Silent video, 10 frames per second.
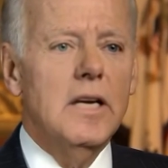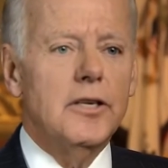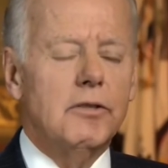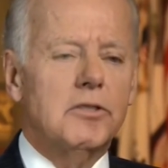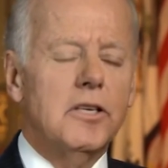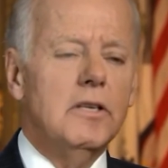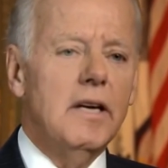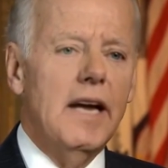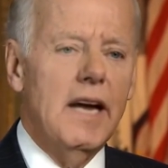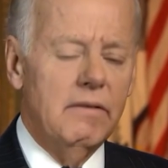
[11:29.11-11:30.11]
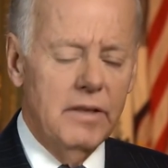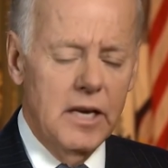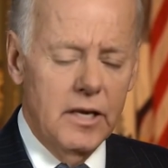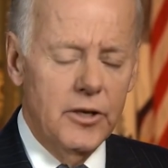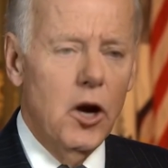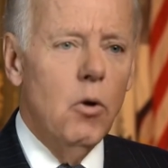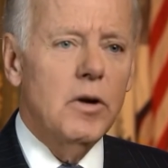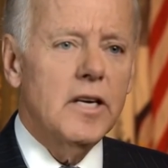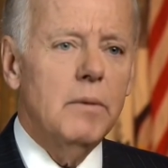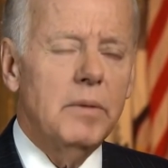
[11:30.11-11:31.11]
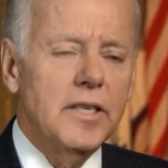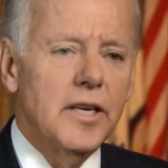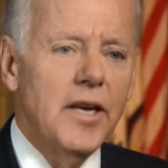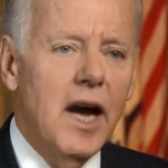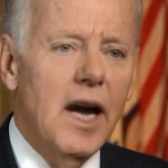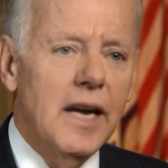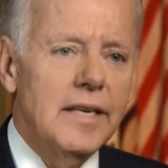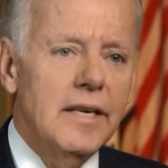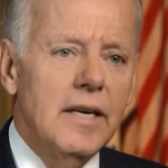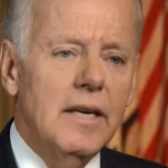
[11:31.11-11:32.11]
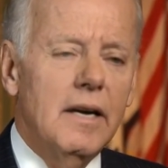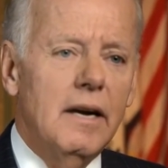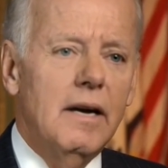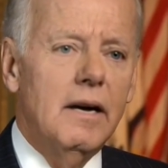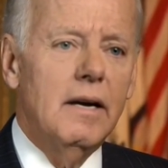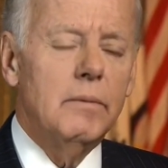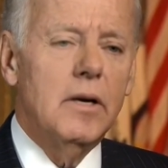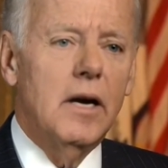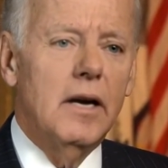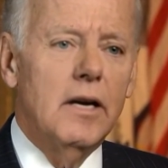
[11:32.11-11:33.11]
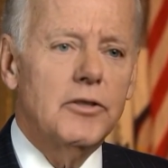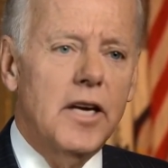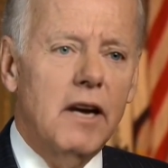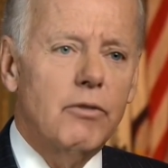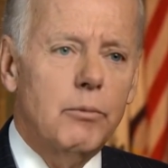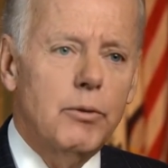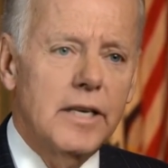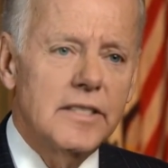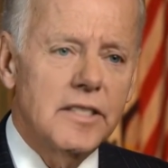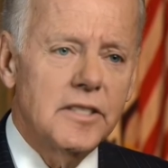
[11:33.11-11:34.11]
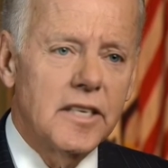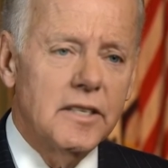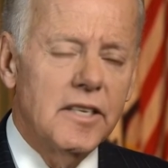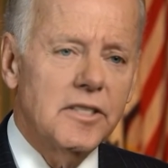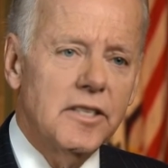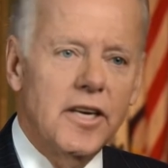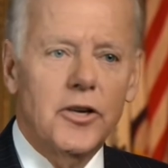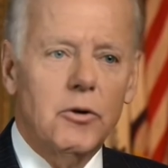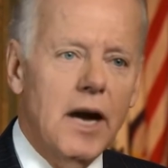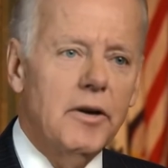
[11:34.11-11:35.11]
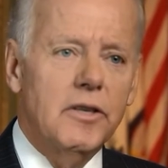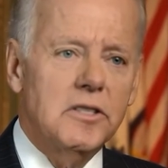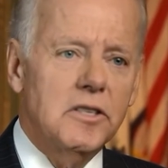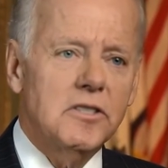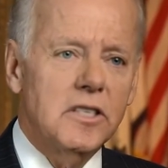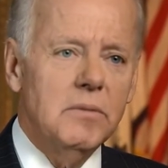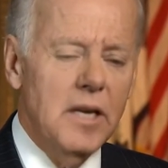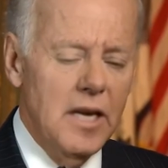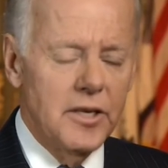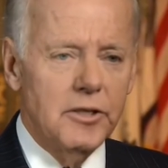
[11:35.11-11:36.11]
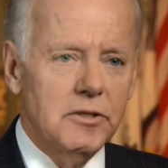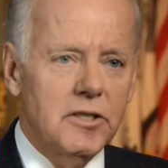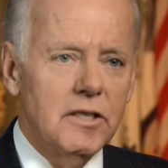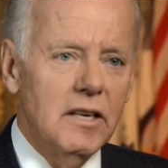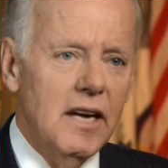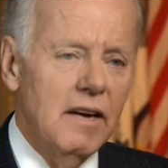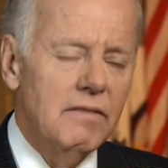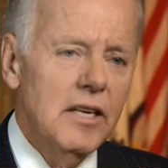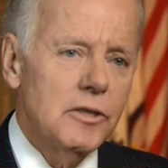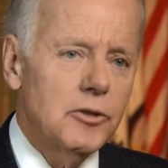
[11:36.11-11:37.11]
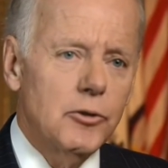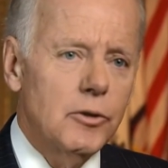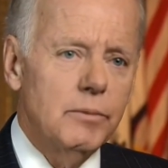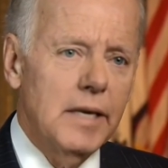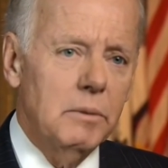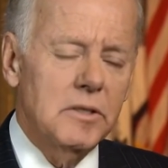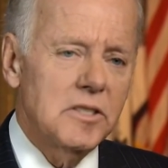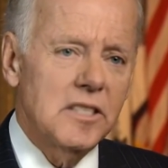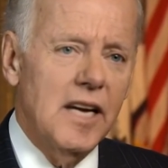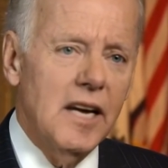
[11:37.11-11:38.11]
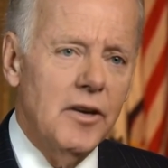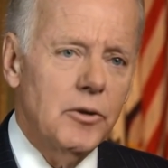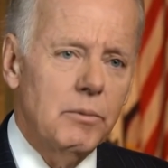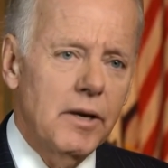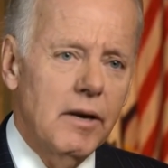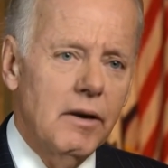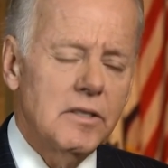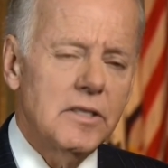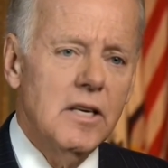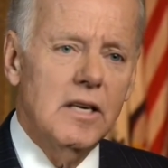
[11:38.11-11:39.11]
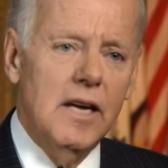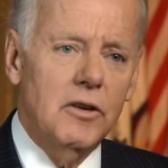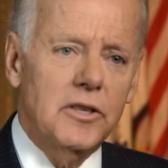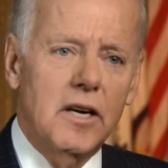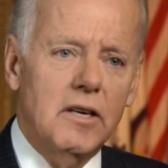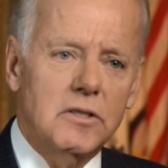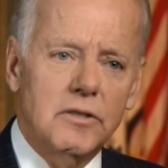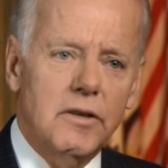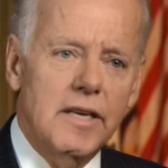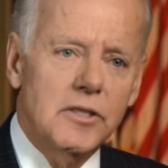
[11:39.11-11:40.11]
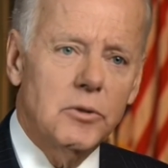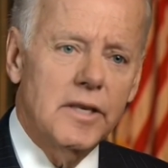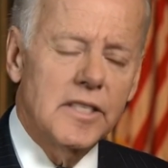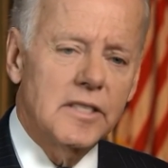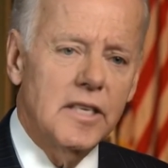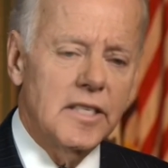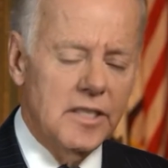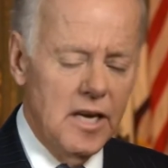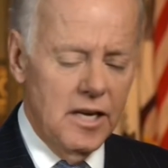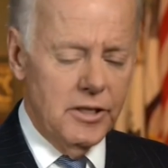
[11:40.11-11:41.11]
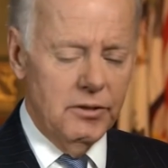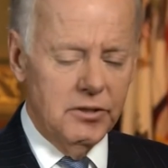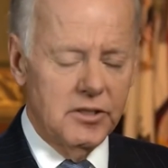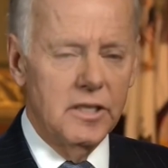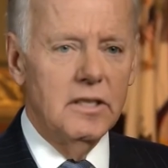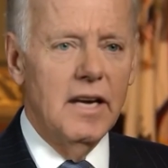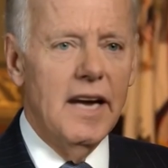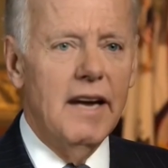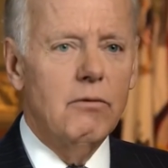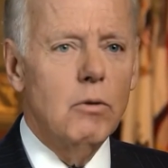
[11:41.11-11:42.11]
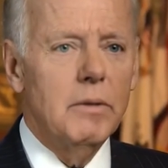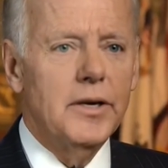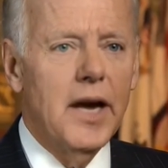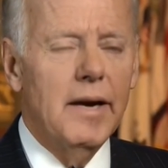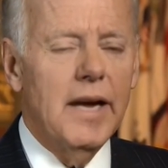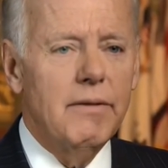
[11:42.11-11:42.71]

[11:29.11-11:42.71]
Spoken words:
You still have, no one can be denied health care for pre-existing condition in or out of the system. You still have children being able to stay on their parents' health care till they're age 26. You still have women not